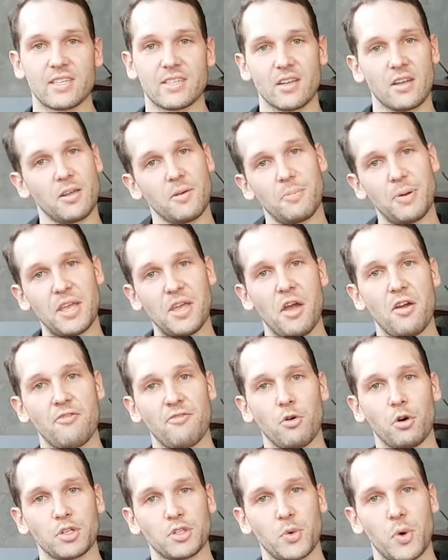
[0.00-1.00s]
so your
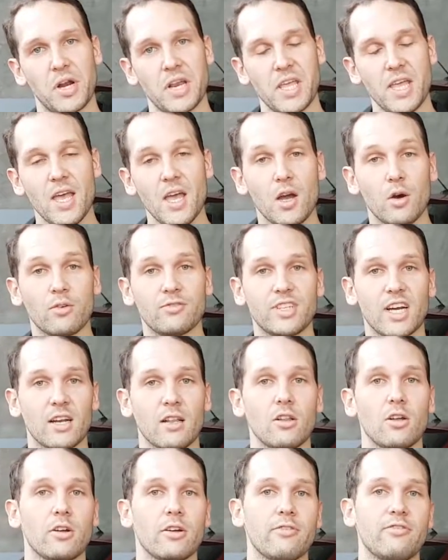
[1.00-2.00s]
P0420, we've done
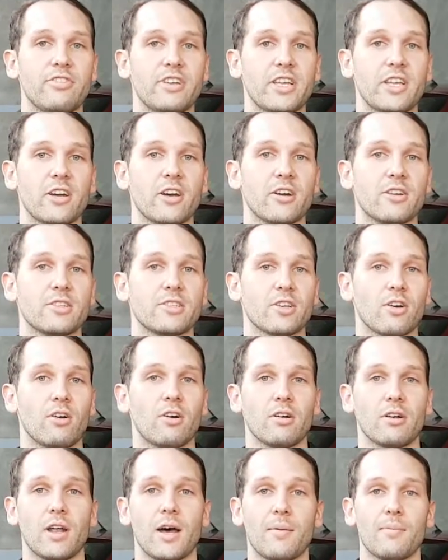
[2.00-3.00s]
a lot of videos
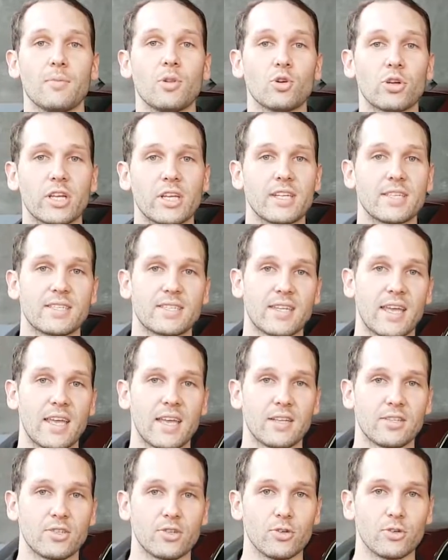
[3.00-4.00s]
on um, looking at
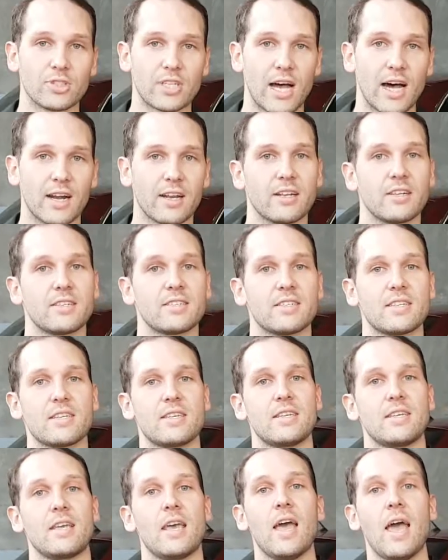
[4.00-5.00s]
scan tool data to
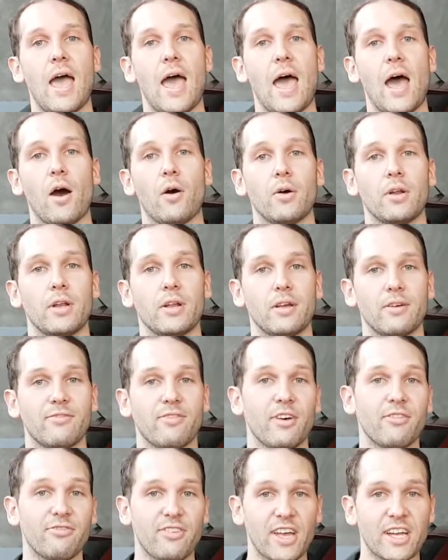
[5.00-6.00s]
see how it
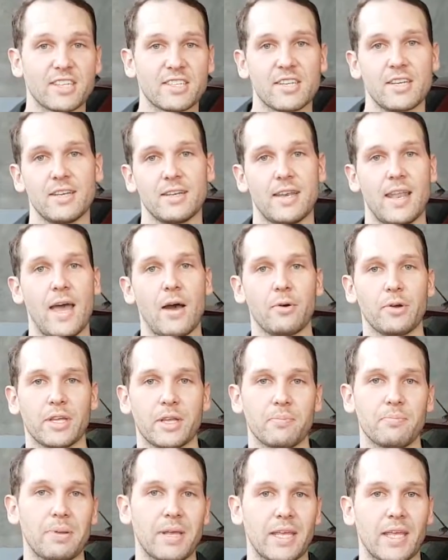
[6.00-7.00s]
uh, affects it and how we
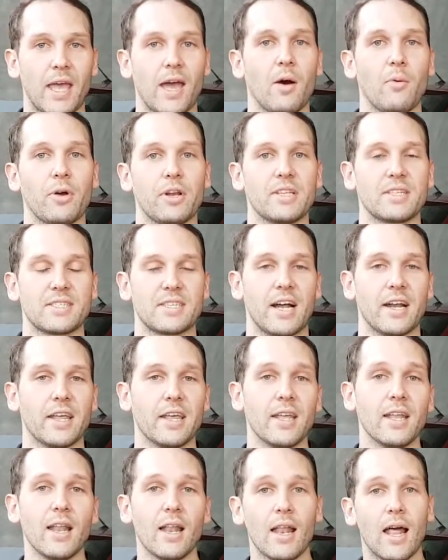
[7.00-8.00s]
can pick out when it's done it.